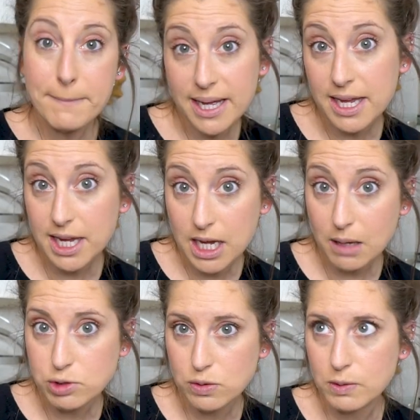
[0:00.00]
but it
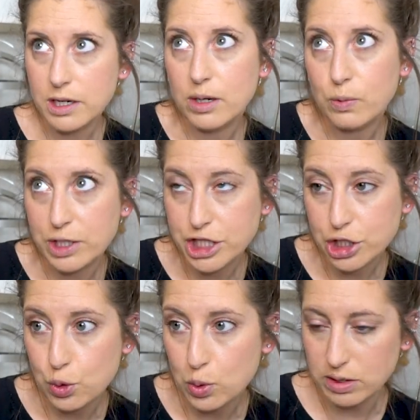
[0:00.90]
comes with one, which
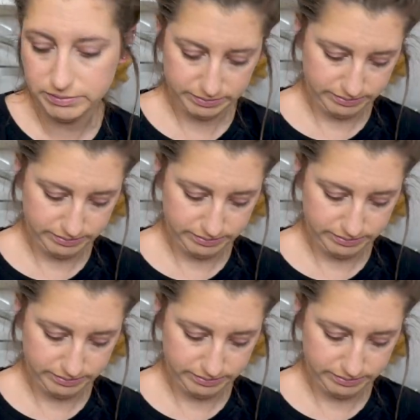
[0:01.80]
is cool.